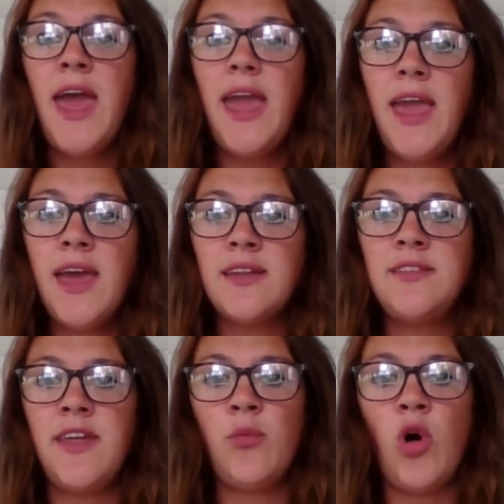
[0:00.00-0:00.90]
and
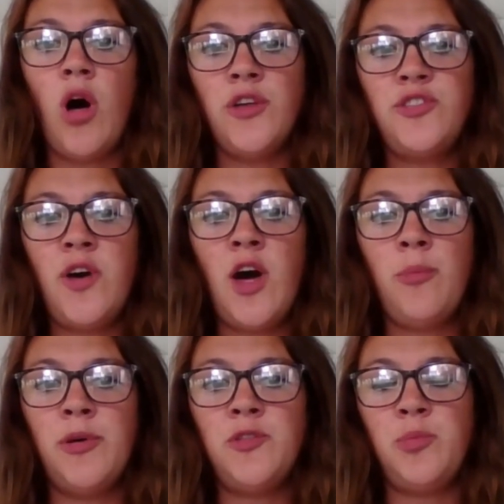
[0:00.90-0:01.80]
they will also
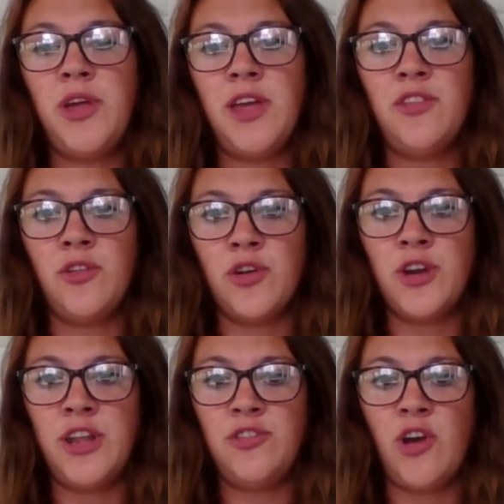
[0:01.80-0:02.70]
help us plan the
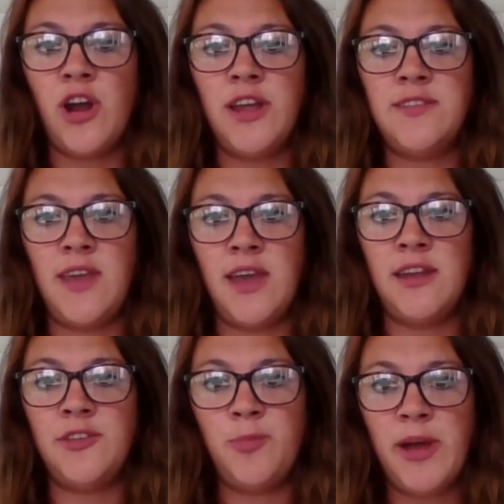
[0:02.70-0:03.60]
learning targets and
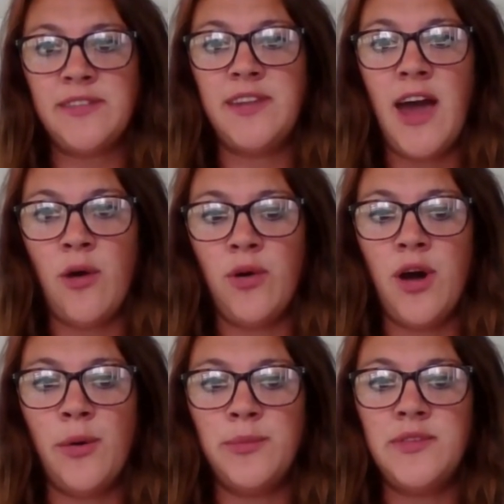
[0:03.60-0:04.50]
expected
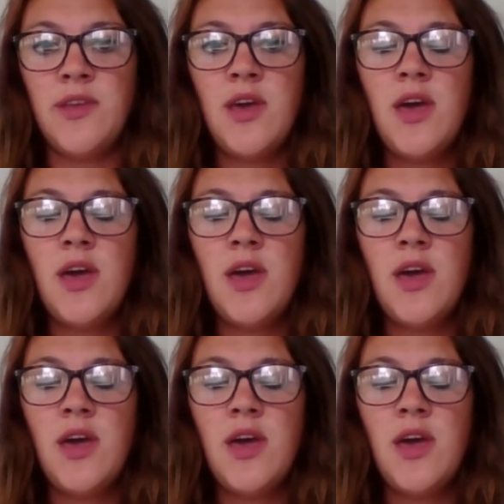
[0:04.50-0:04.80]
outcomes.